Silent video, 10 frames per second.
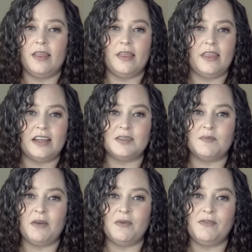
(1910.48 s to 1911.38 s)
that's
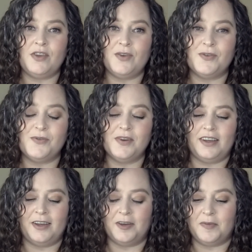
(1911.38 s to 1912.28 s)
my review.
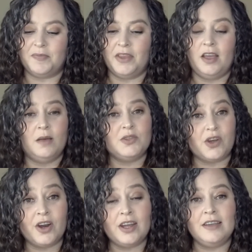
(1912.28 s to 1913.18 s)

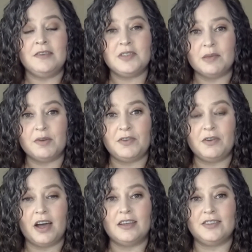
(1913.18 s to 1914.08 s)
Sorry if some of you
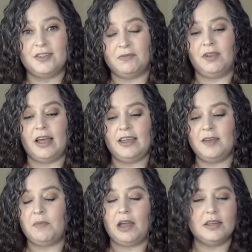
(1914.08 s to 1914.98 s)
guys don't like it.
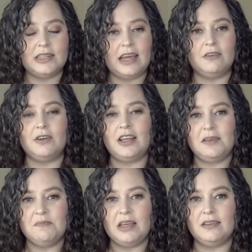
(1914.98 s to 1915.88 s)
My integrity
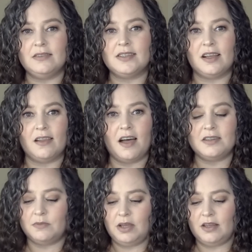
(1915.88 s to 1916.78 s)
means a lot
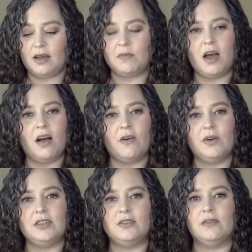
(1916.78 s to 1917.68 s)
to me, and I'm not
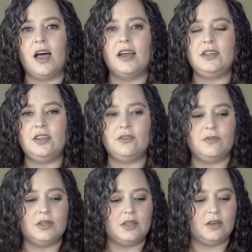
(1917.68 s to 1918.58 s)
going to lie to you
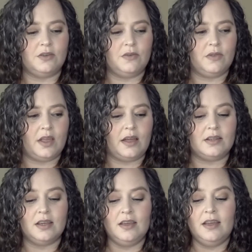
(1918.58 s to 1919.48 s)
and tell you that
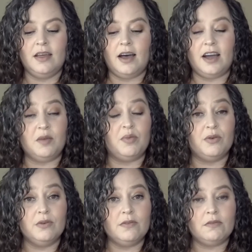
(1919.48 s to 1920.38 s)
I
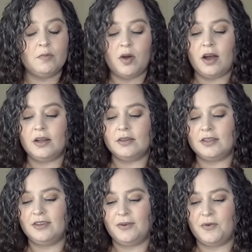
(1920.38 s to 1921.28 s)
approve of a product
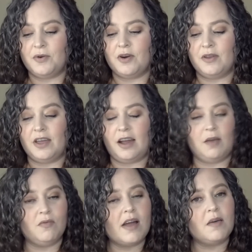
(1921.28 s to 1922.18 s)
or that I
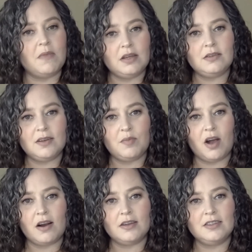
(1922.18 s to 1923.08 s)
recommend a
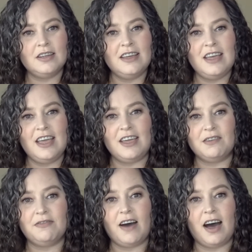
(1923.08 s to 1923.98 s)
product
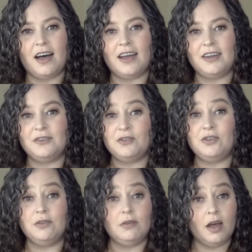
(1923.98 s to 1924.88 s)
if I
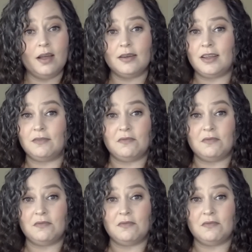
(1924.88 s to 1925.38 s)
do not, in